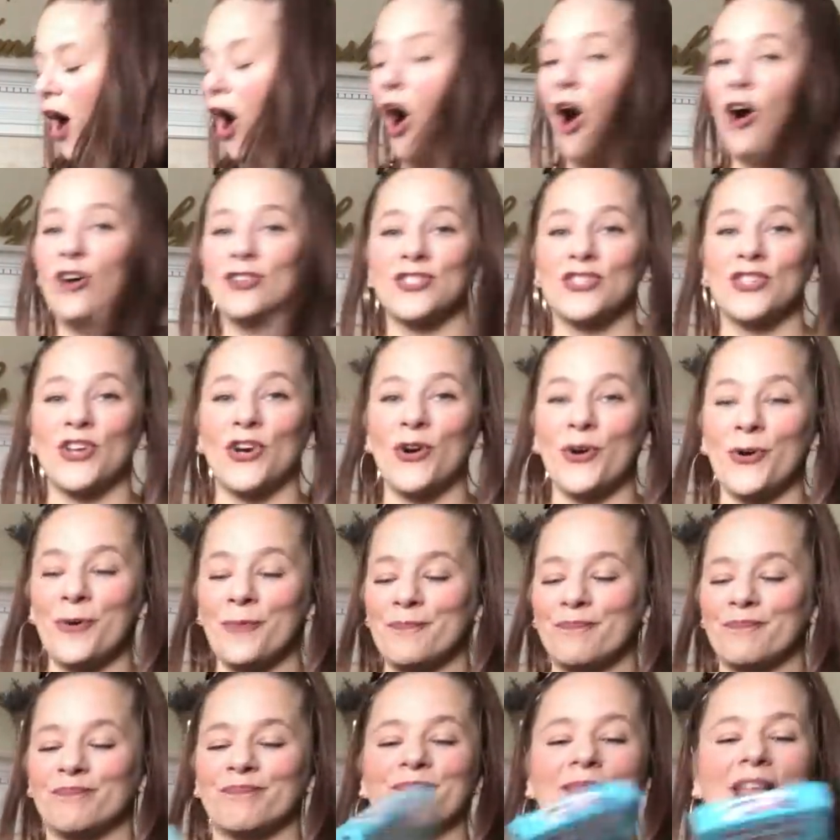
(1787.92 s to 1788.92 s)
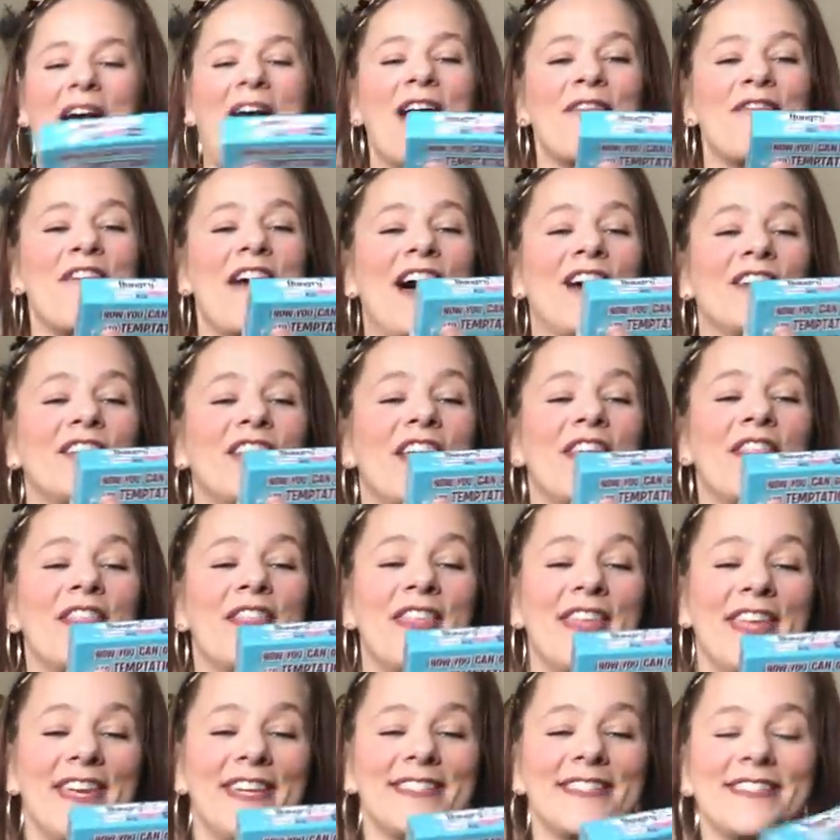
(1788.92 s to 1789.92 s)
Also, I found
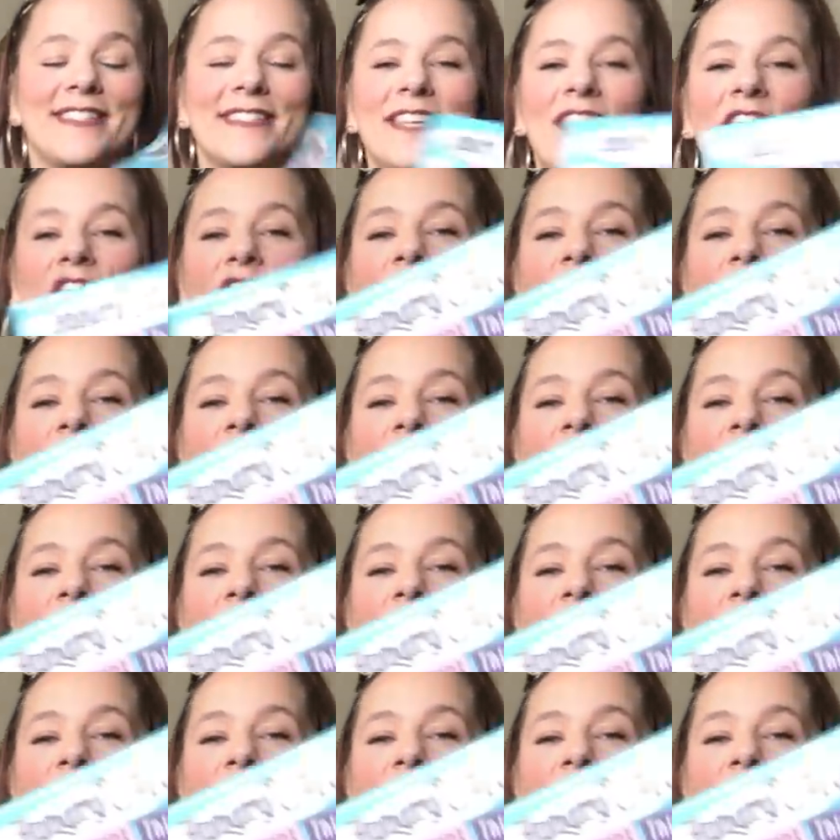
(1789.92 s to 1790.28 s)
this